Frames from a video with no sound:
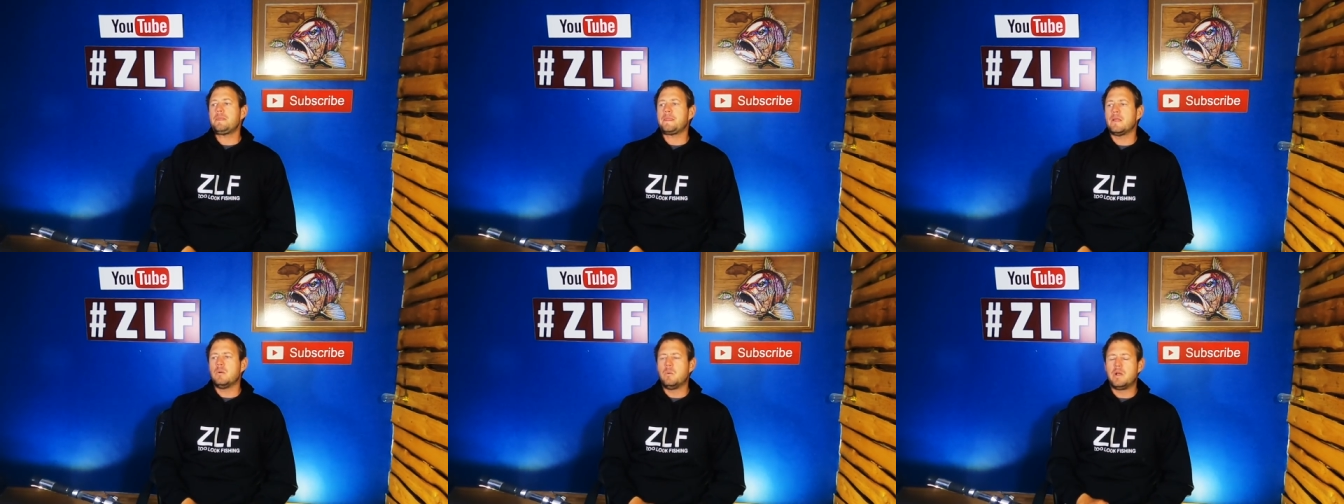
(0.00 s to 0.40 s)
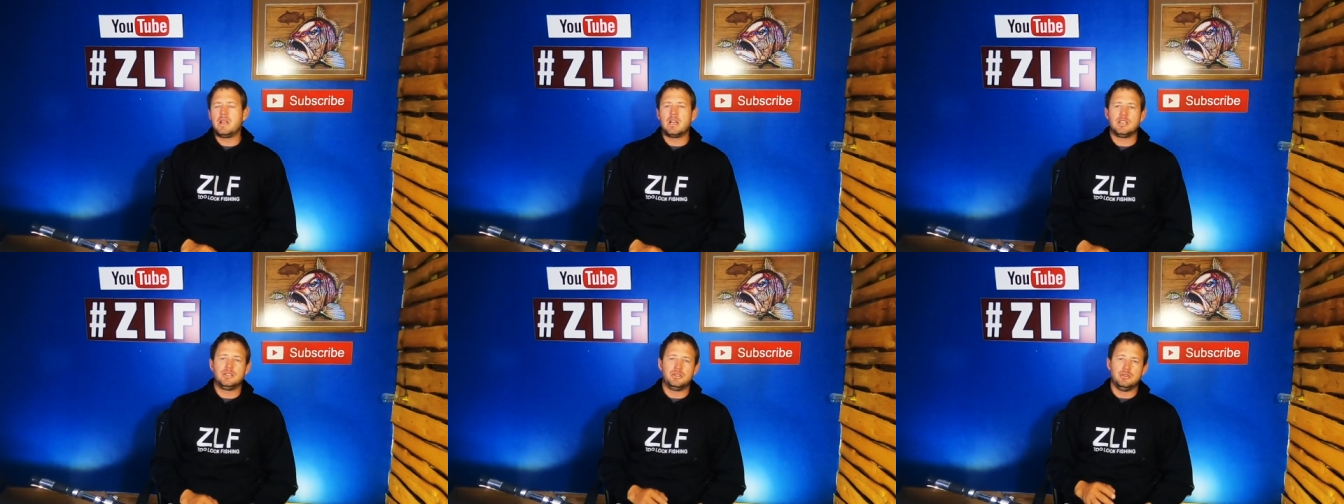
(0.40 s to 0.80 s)
When
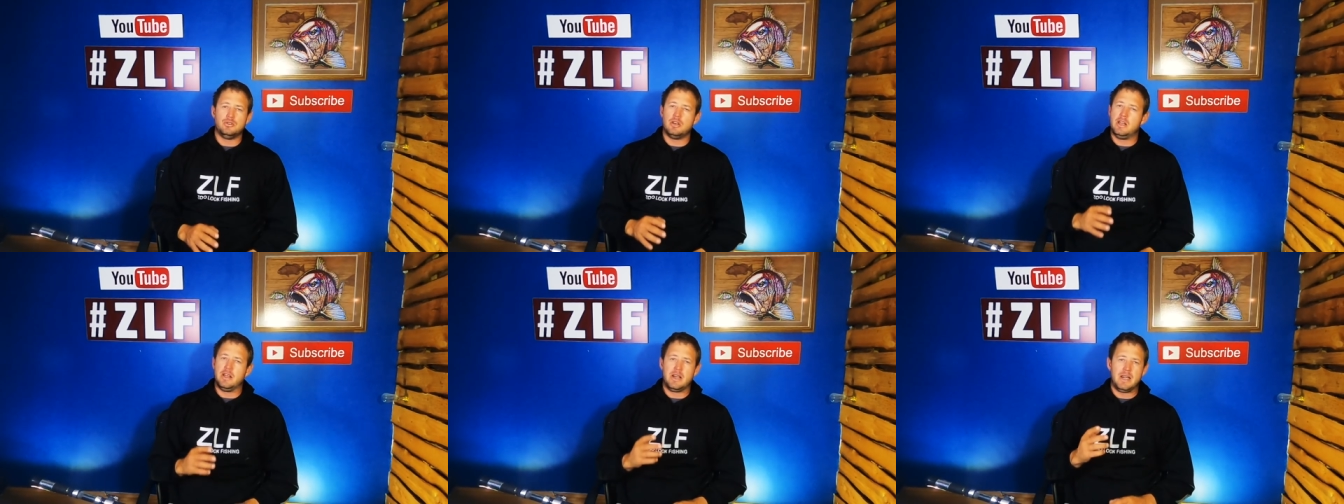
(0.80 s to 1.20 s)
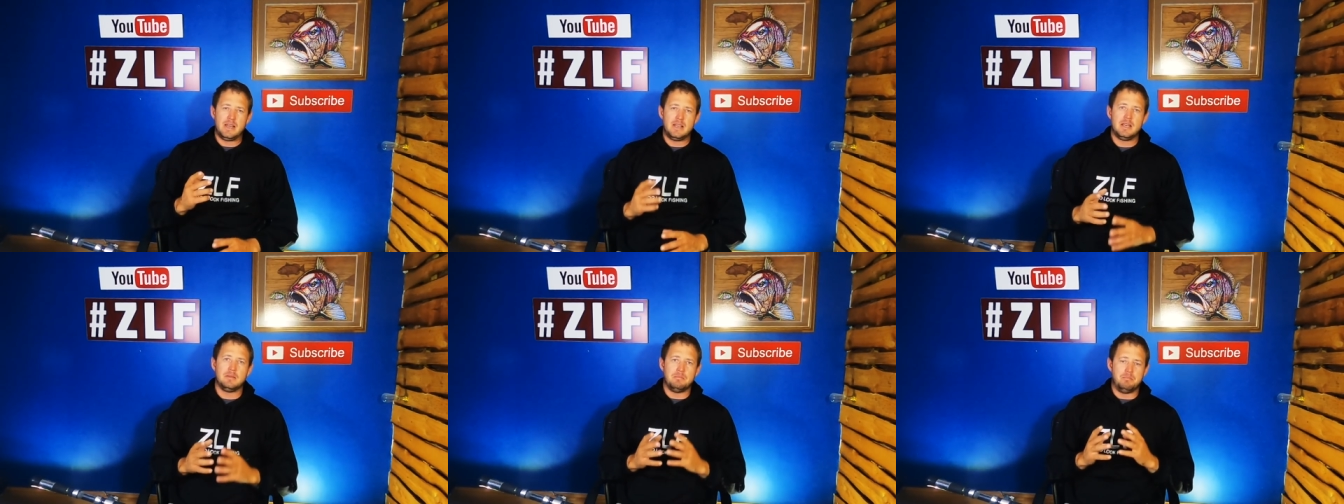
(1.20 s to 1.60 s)
I do a
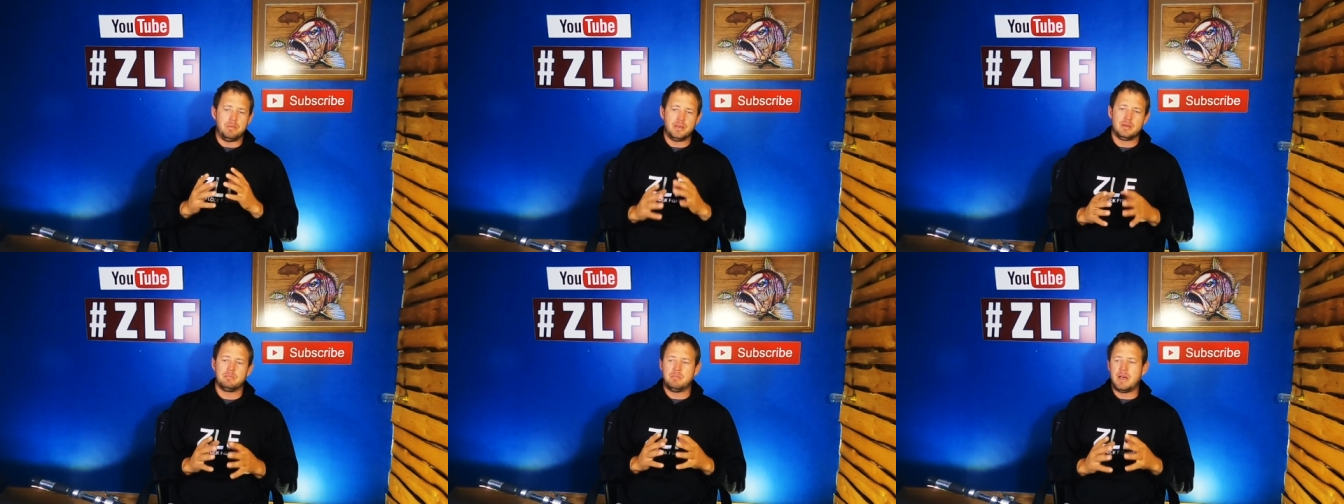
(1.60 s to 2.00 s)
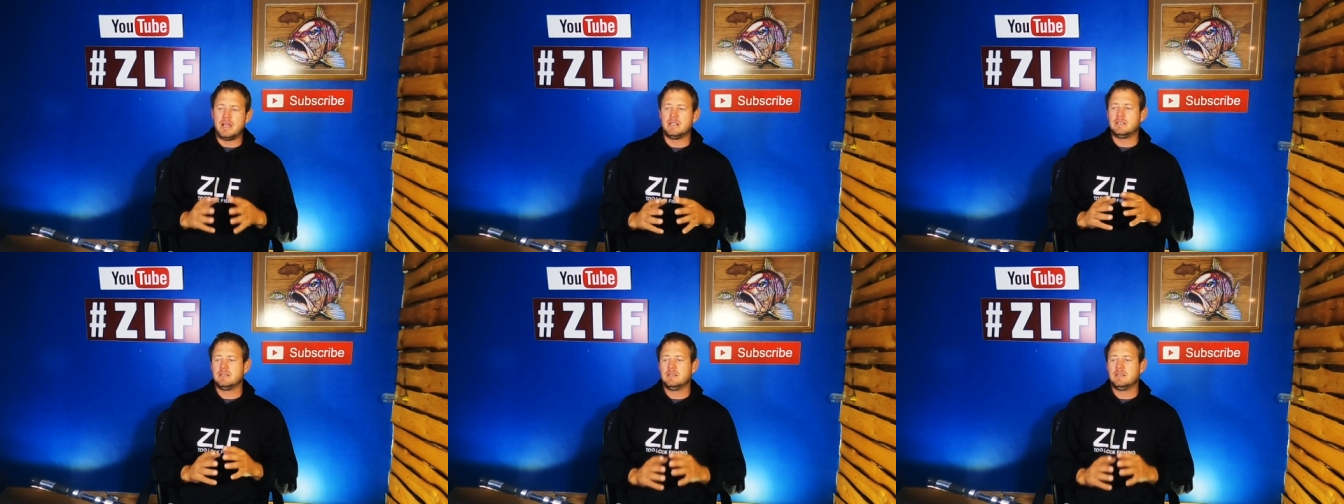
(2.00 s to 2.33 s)
really big bite